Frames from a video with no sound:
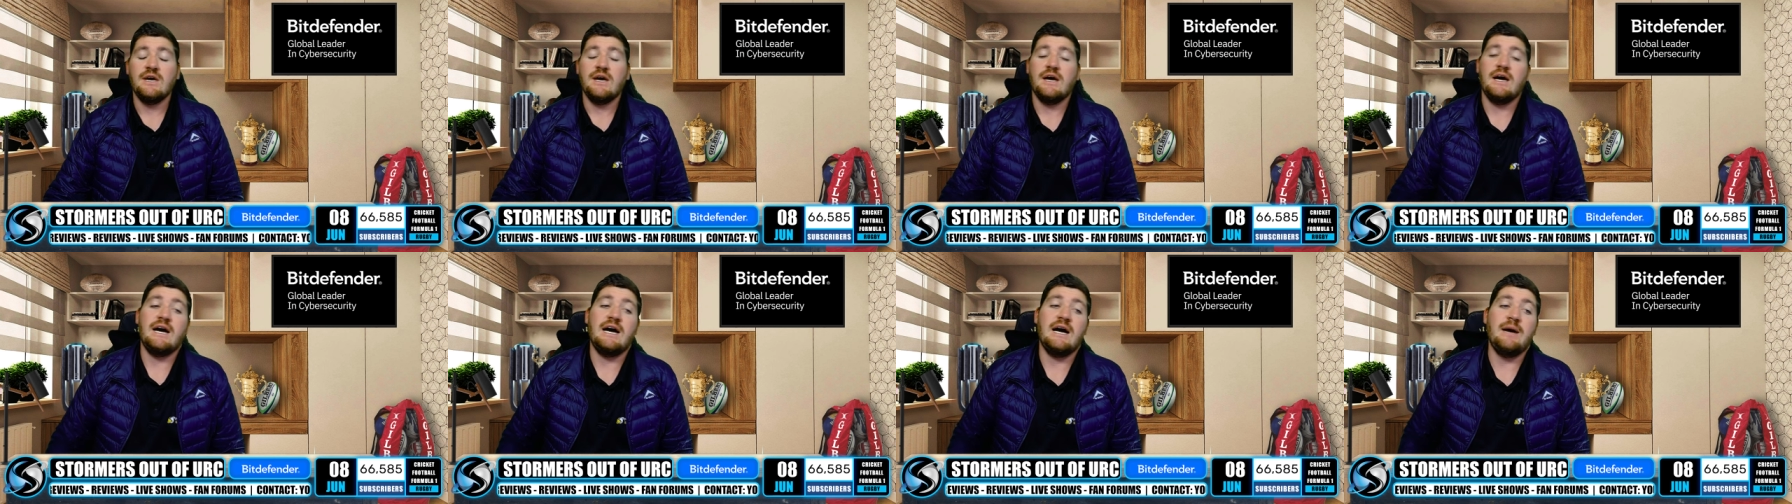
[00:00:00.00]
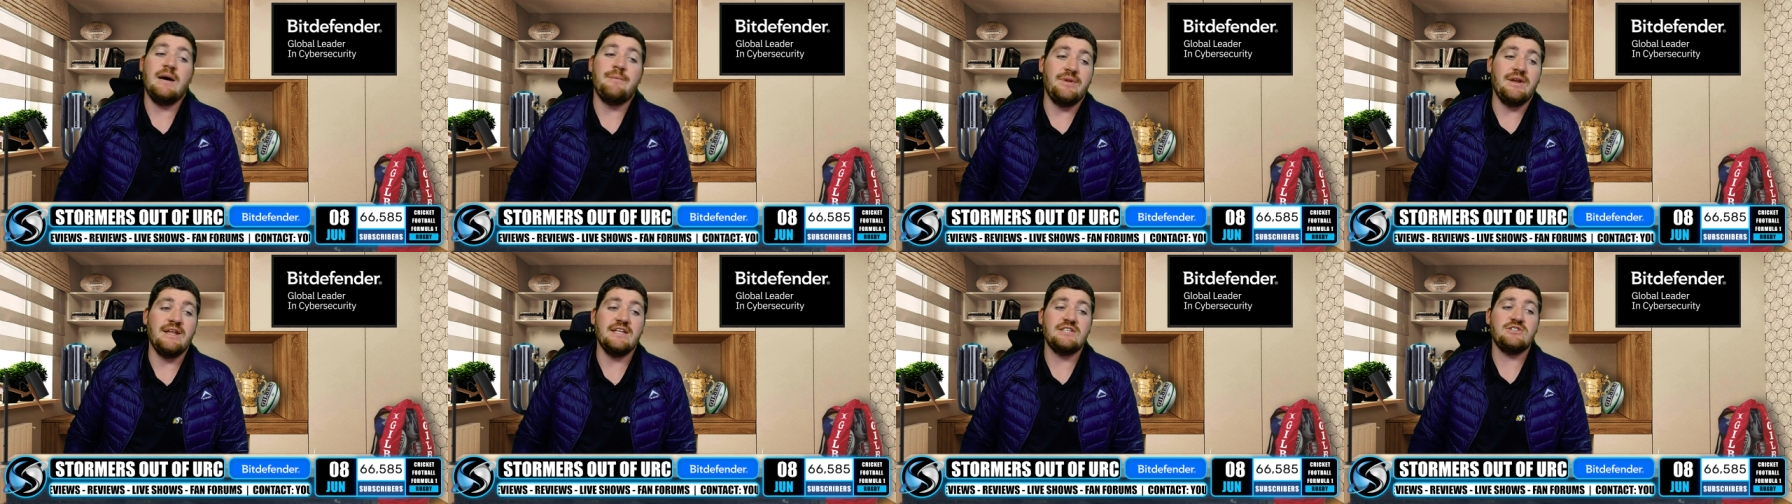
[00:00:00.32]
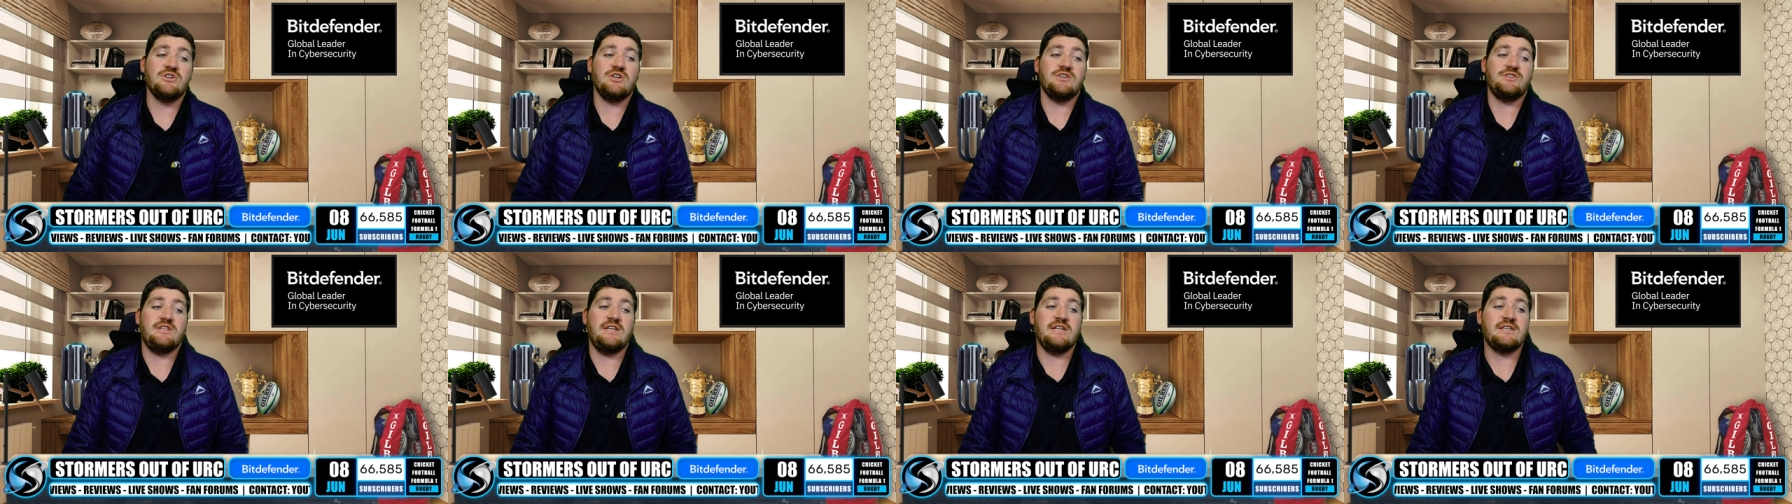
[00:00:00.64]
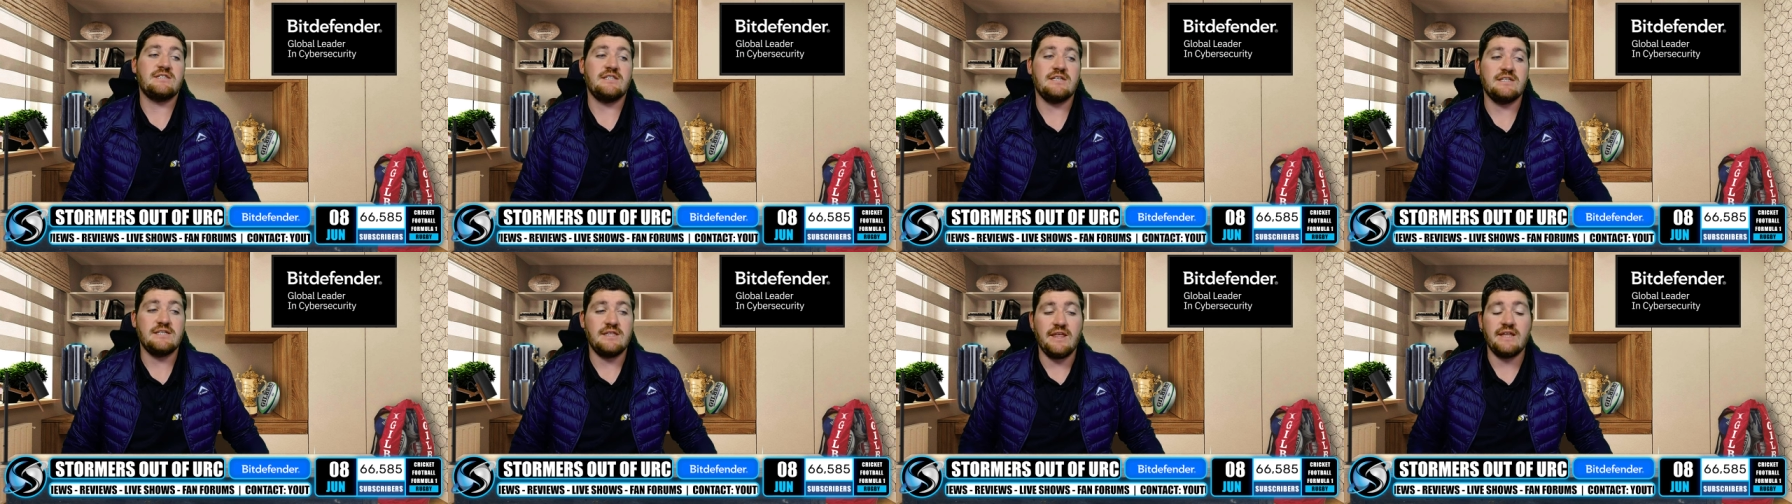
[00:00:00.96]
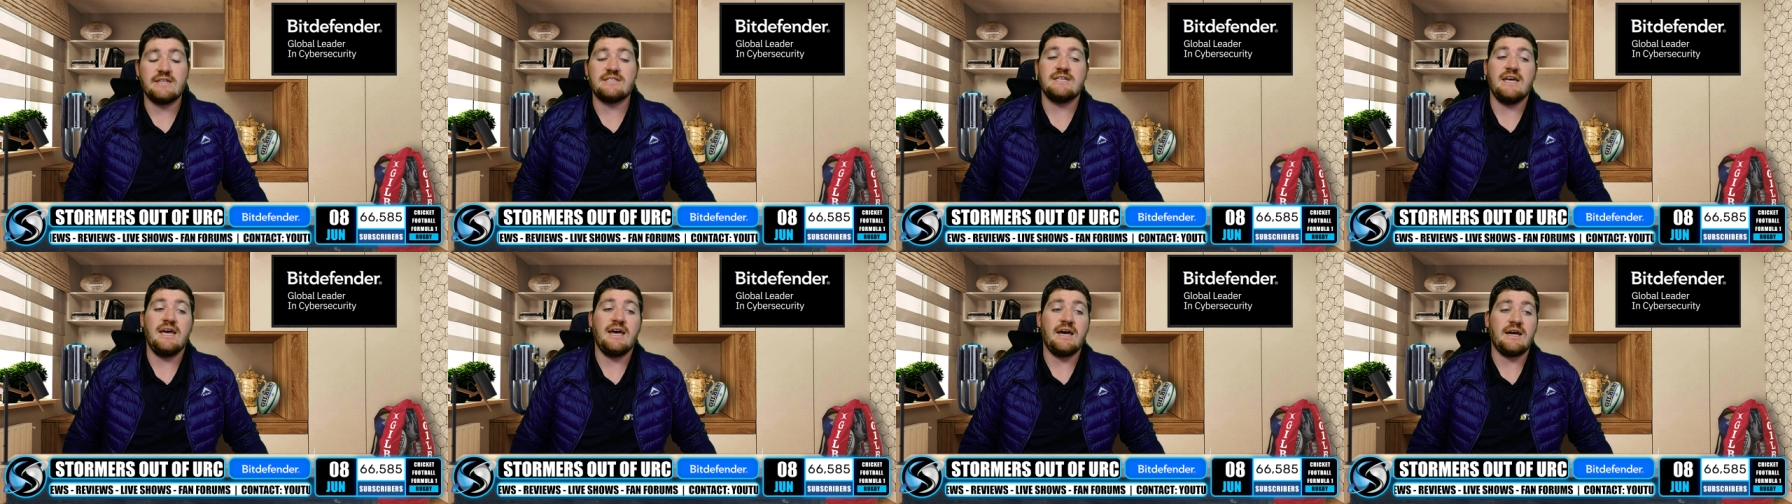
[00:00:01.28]
Um, but let's look at the, the, the
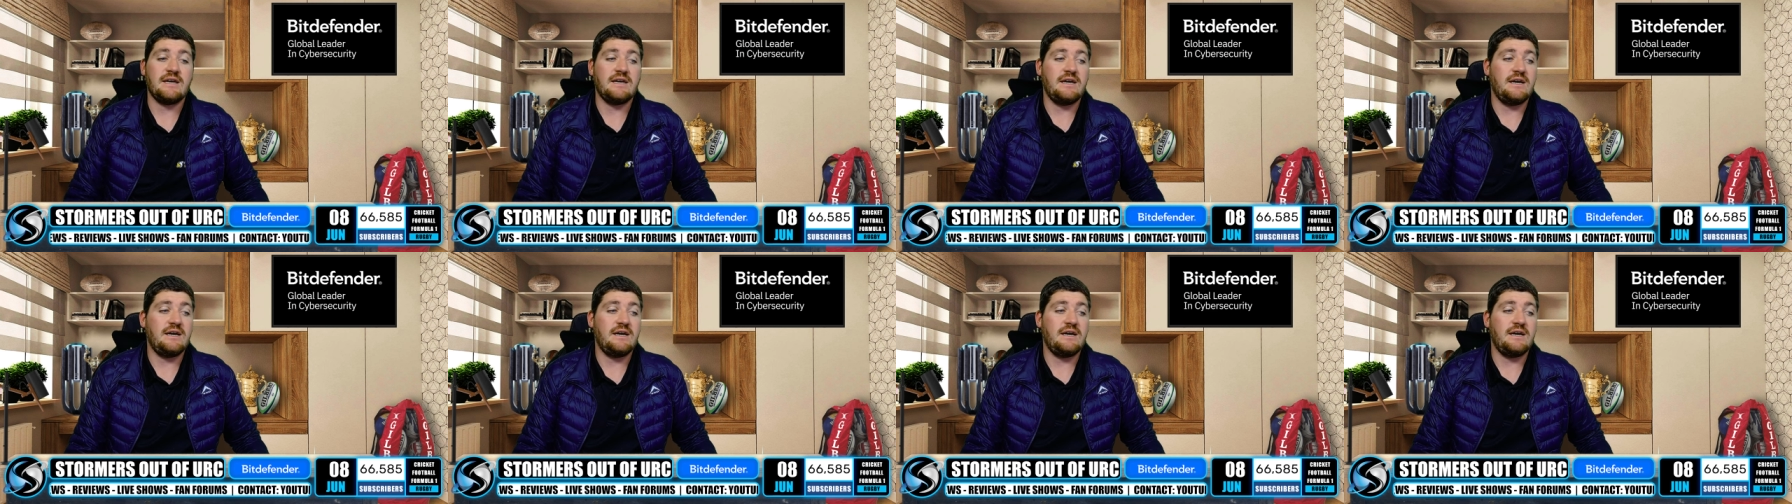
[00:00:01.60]
attack.